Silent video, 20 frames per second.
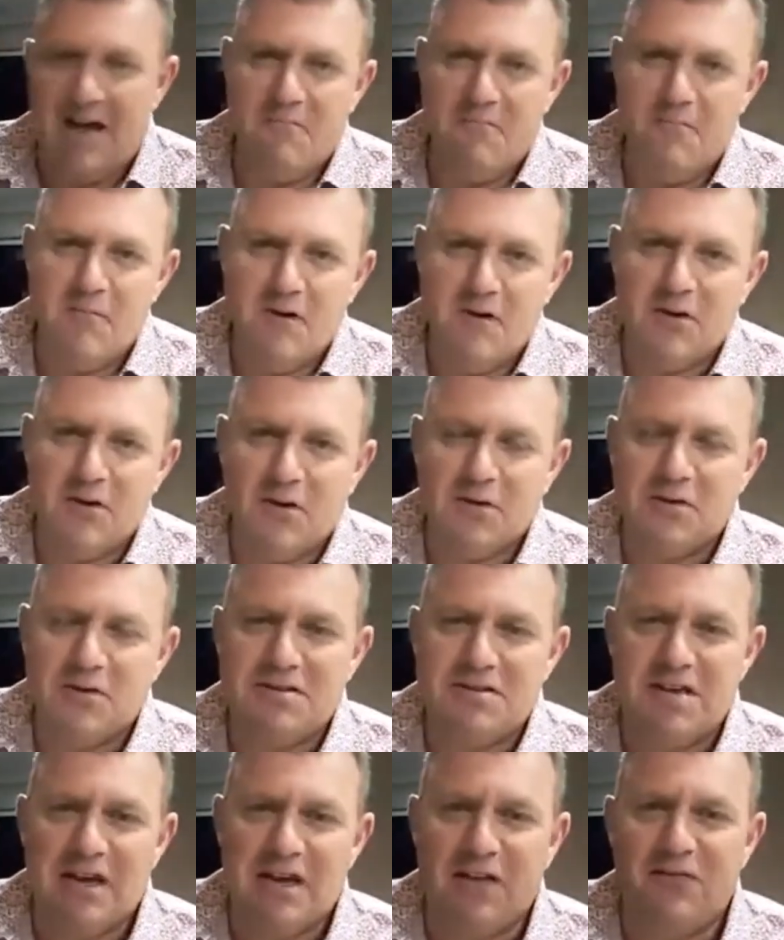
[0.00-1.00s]
We talked to
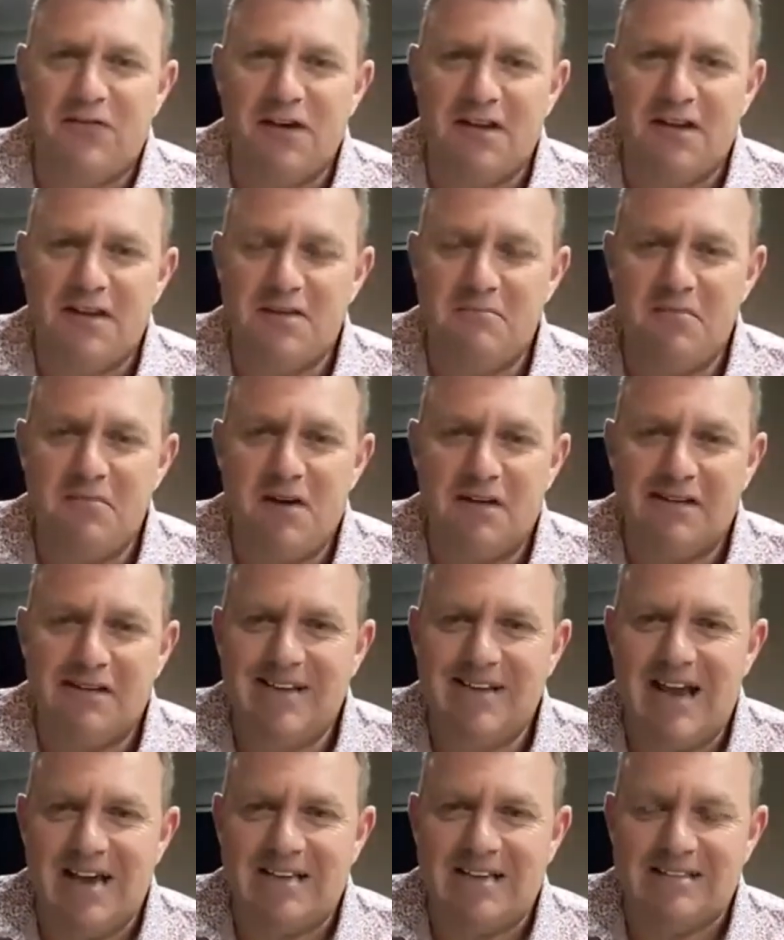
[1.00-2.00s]
Siegfried about
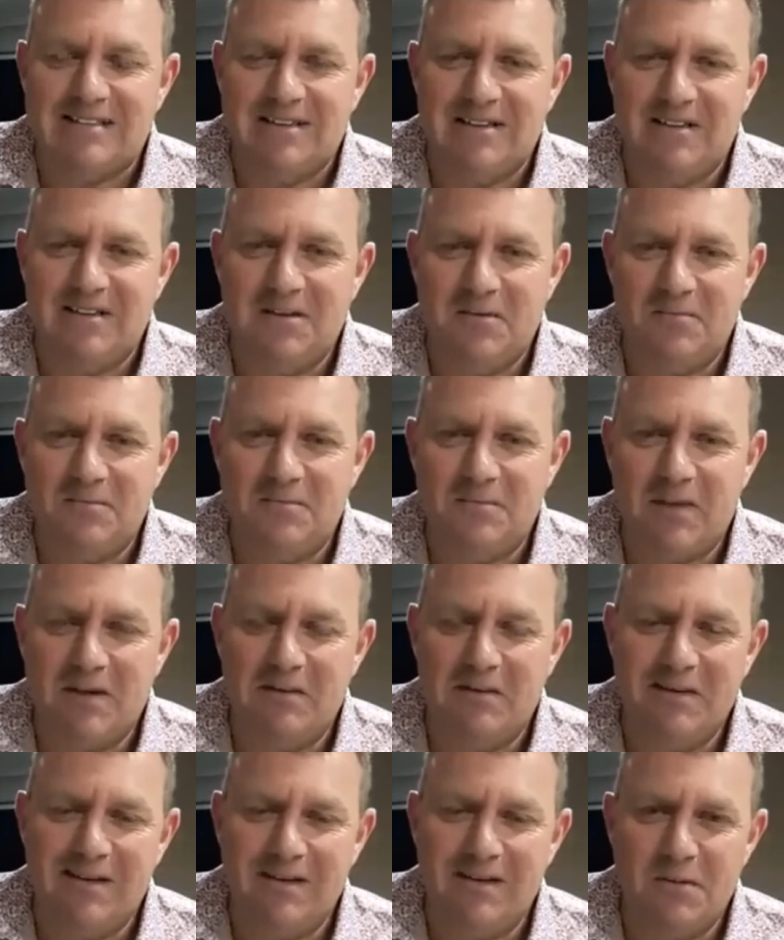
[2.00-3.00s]
ducks, so
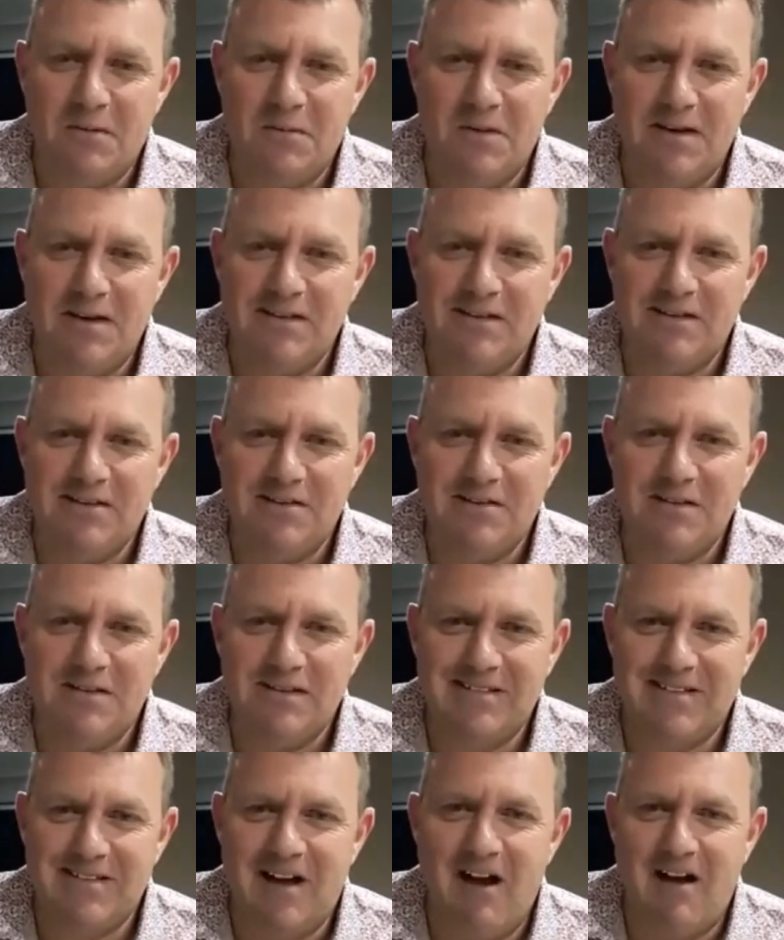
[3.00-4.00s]
we went into the
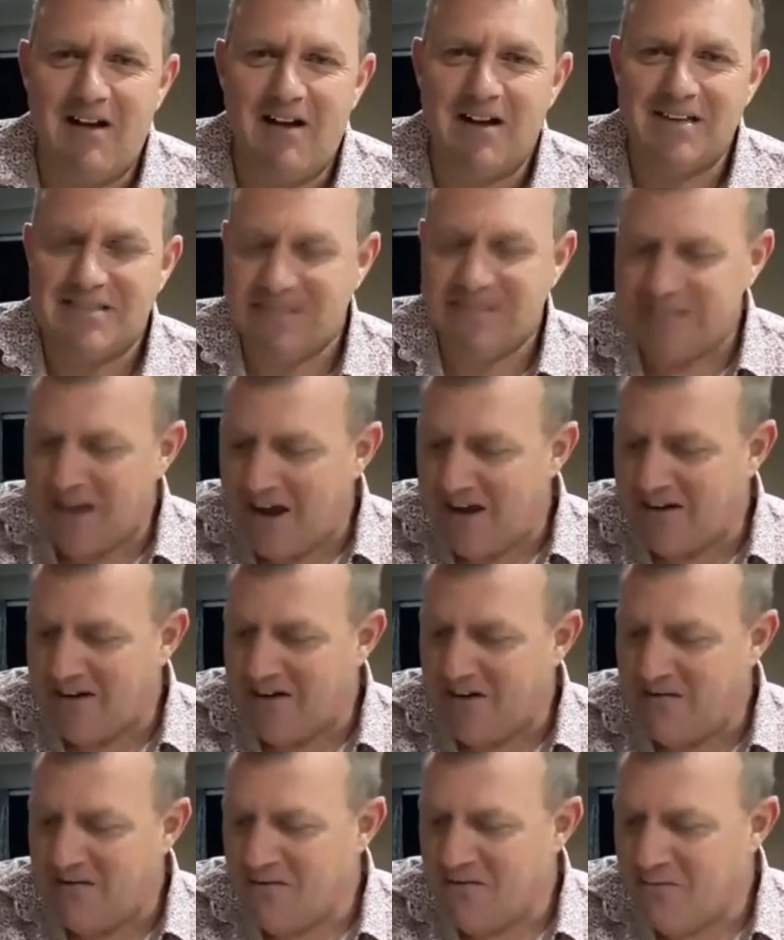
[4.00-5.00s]
dark side
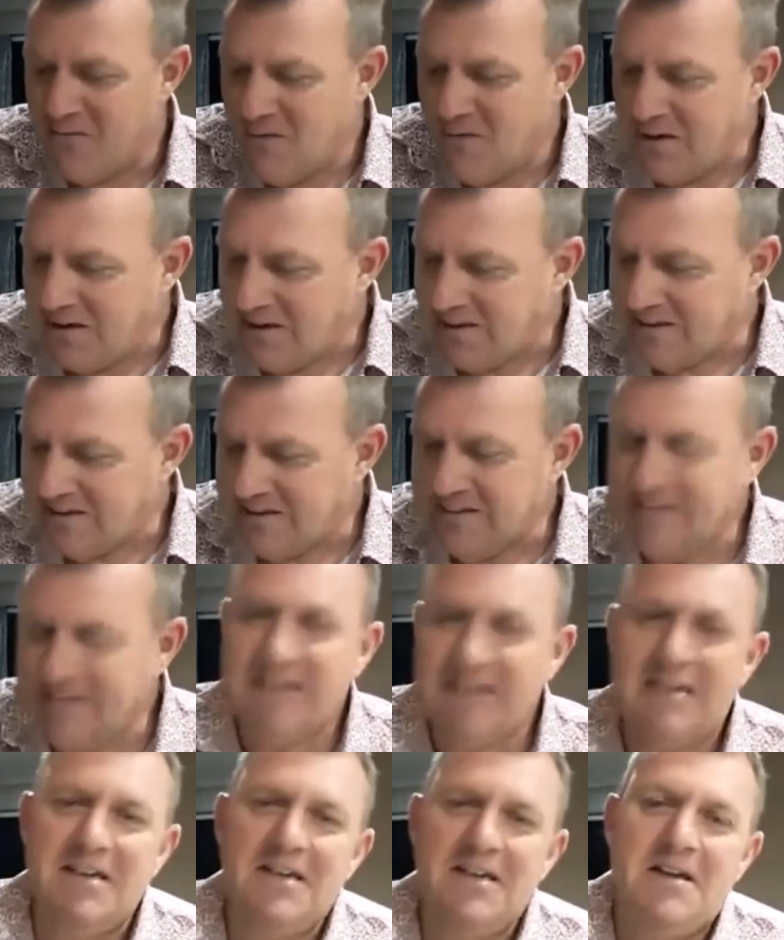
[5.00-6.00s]
of the world.
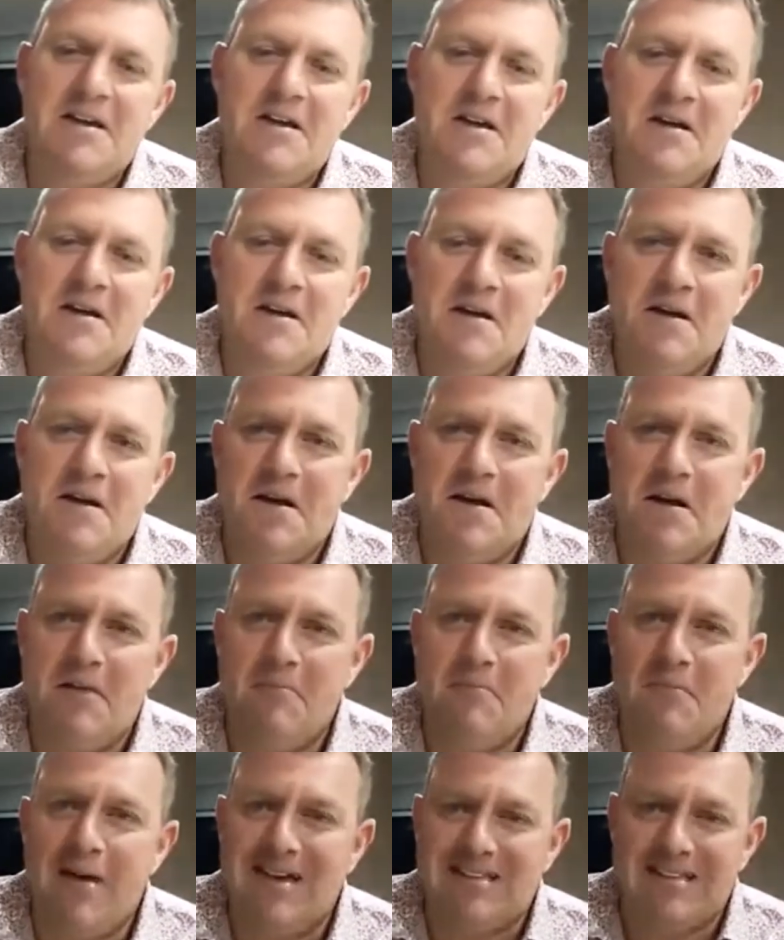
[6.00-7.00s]

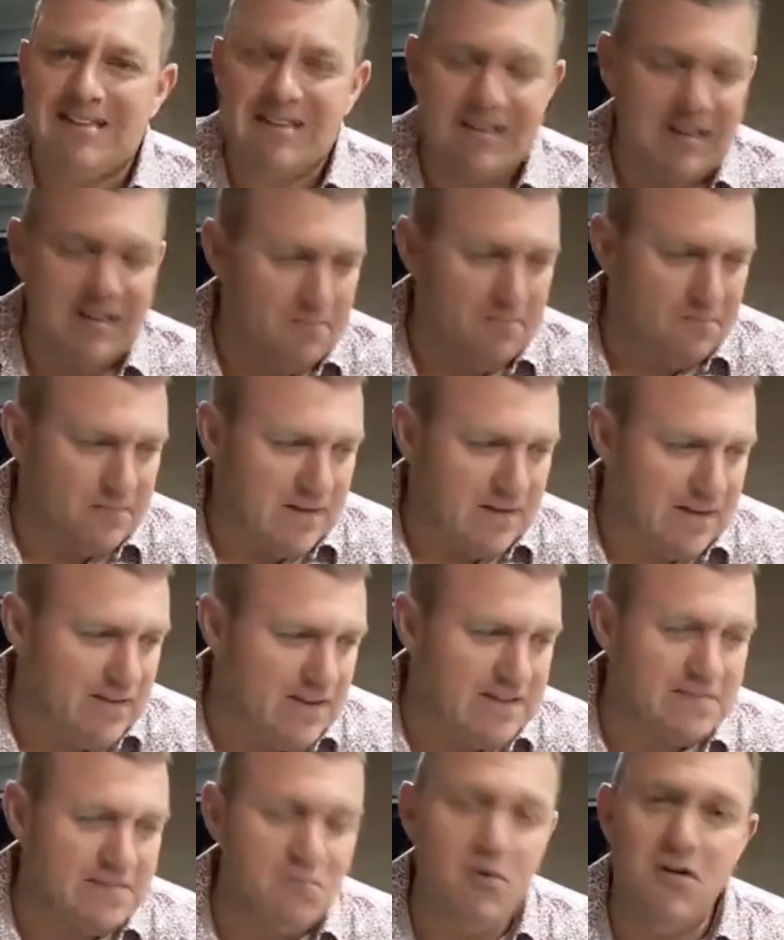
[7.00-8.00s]
But
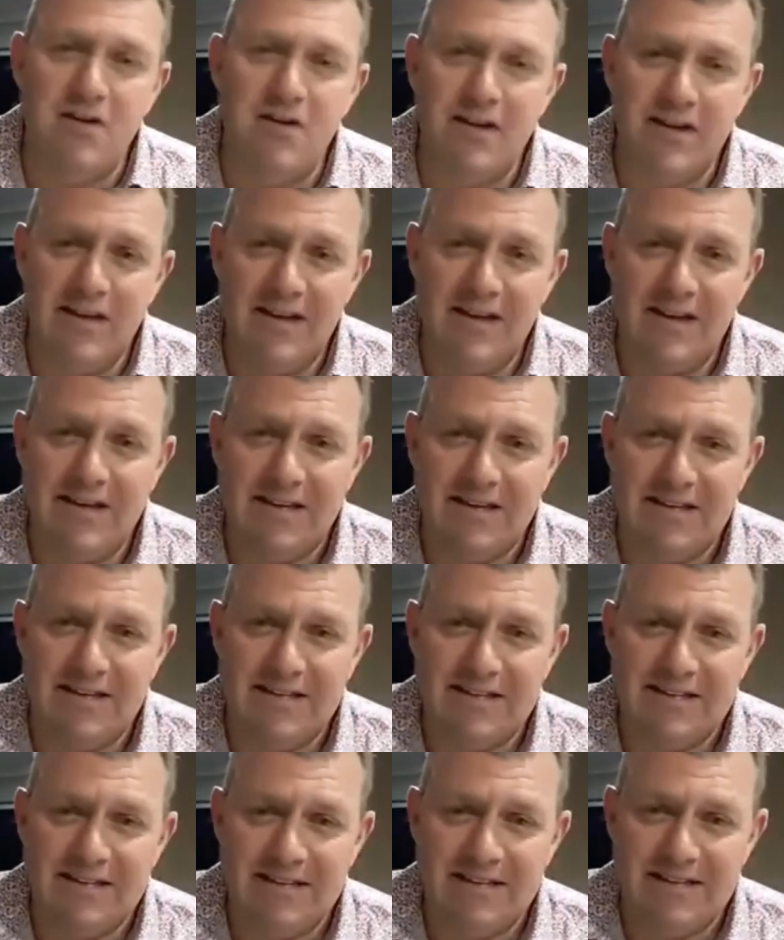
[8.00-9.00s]
this morning,
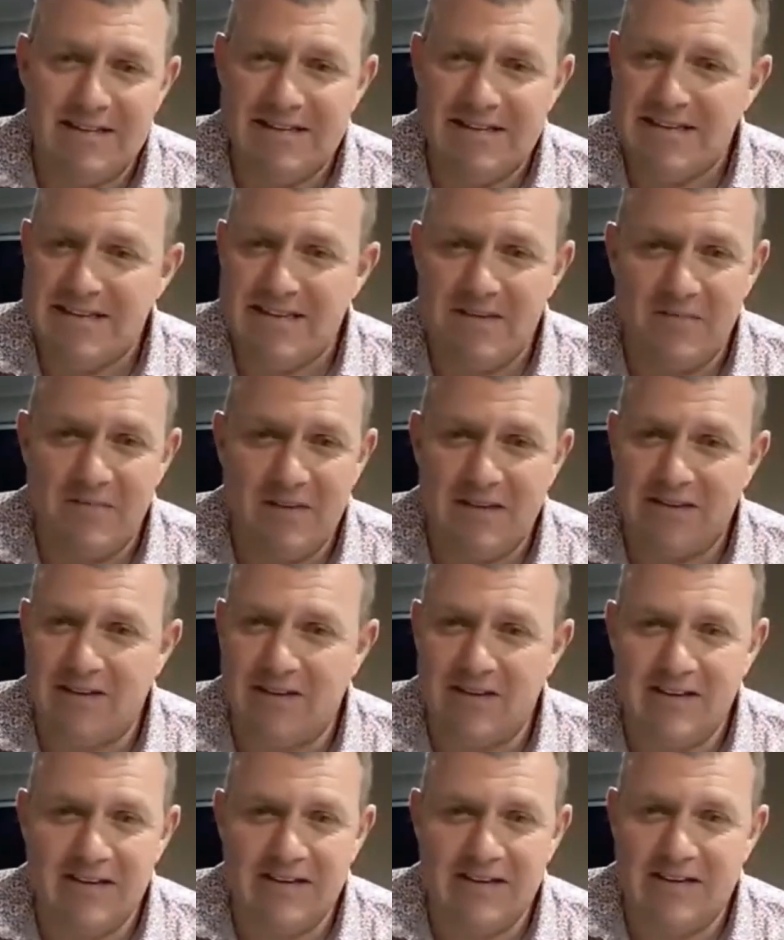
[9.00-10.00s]
something
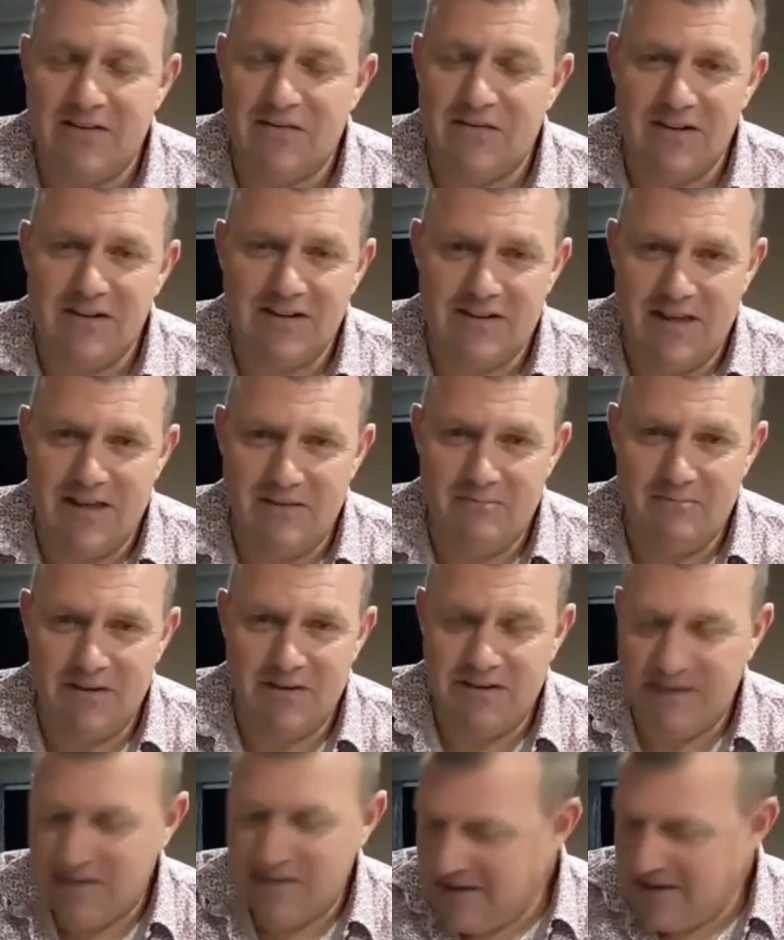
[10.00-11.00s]
totally different has happened.
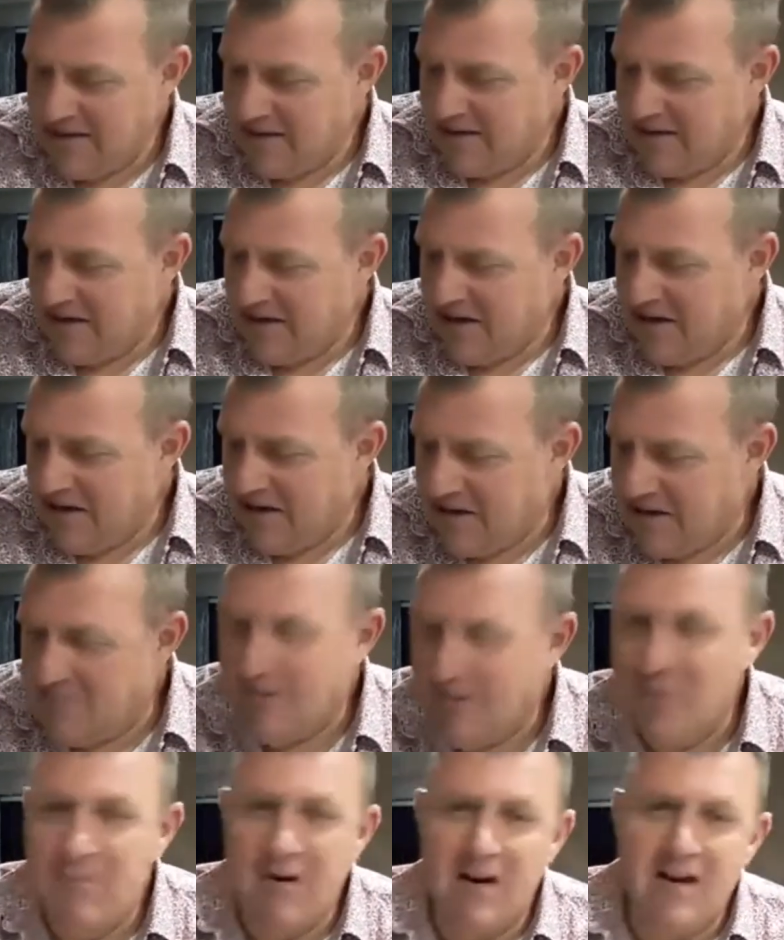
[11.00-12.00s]

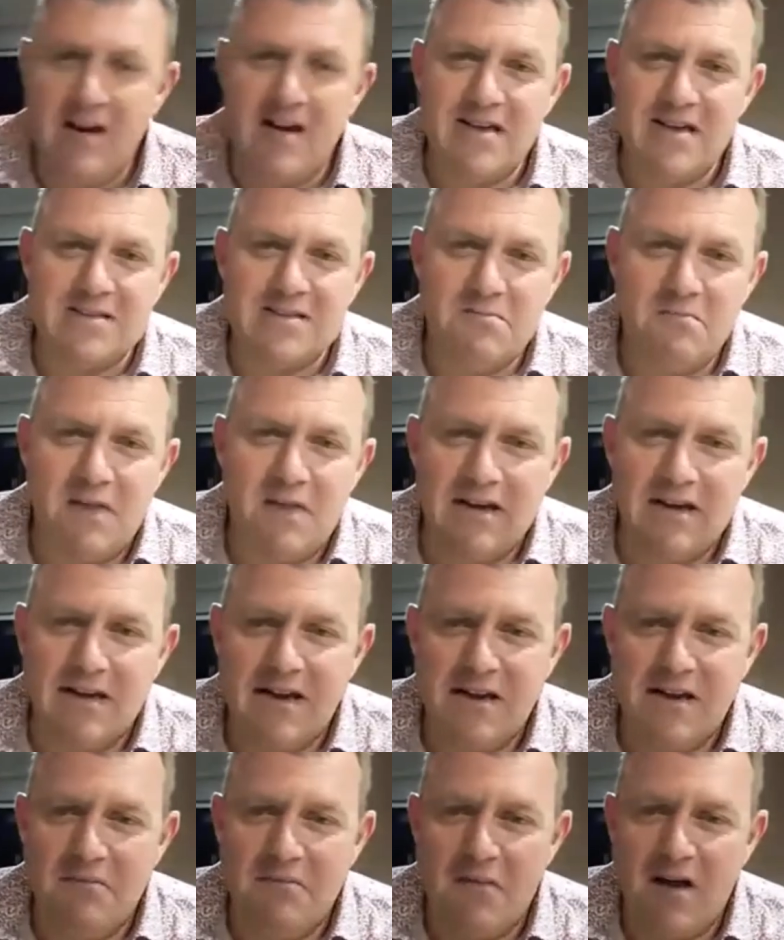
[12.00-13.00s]
Remember last
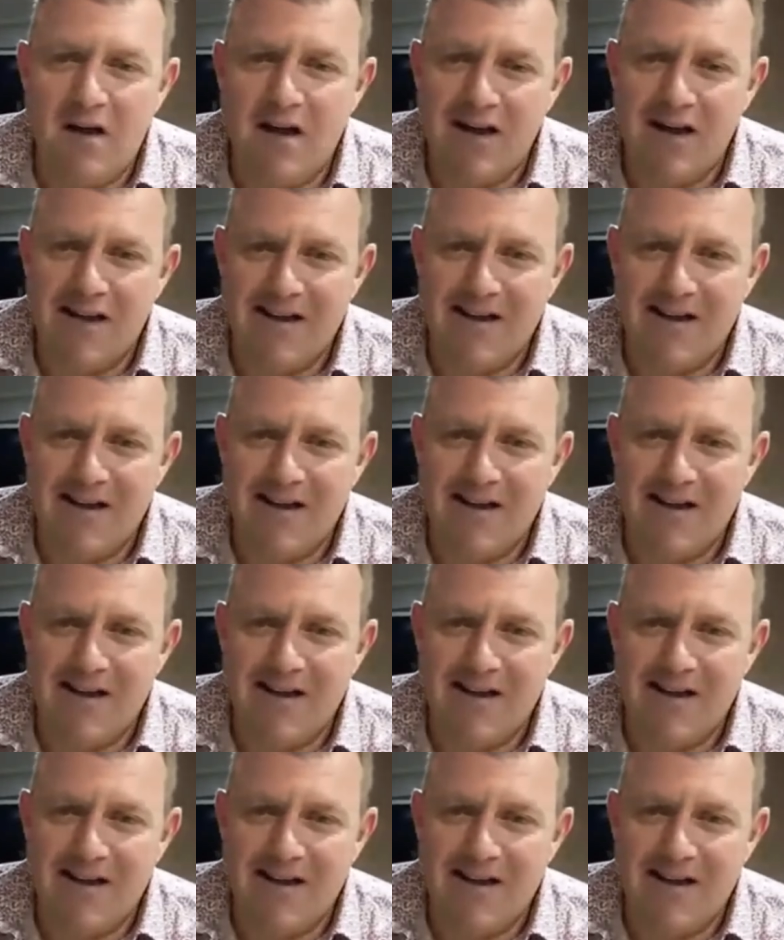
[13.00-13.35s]
Monday, my